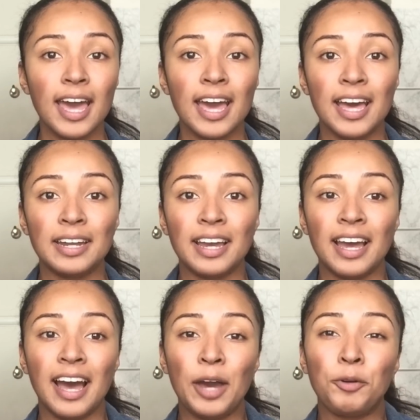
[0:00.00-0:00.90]
And
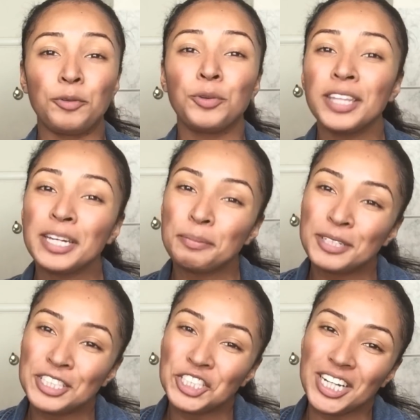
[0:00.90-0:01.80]
I would really
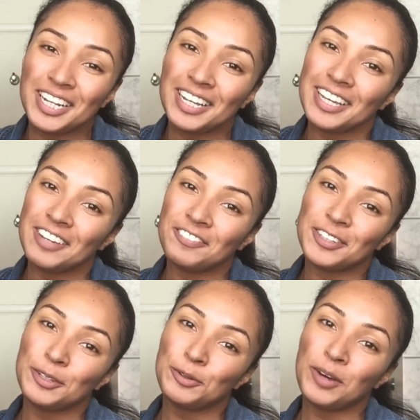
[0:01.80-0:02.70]
appreciate it if
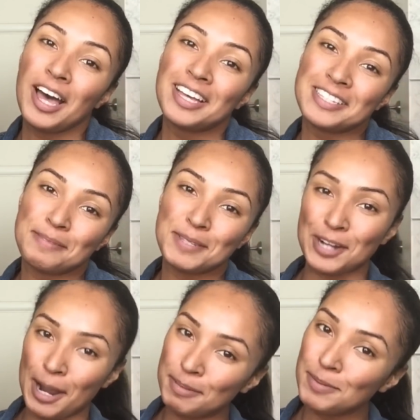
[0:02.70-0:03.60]
you
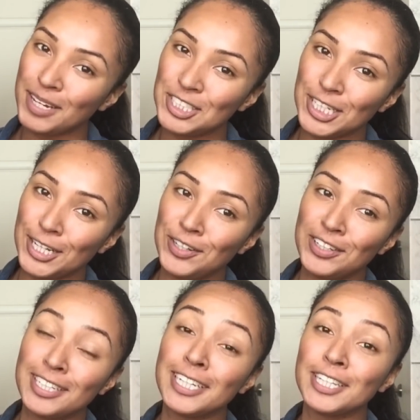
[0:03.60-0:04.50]
subscribe to my channel
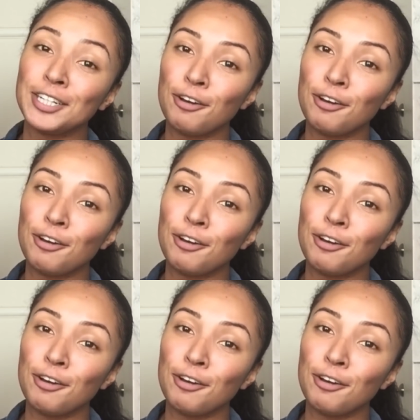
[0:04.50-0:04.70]
and click the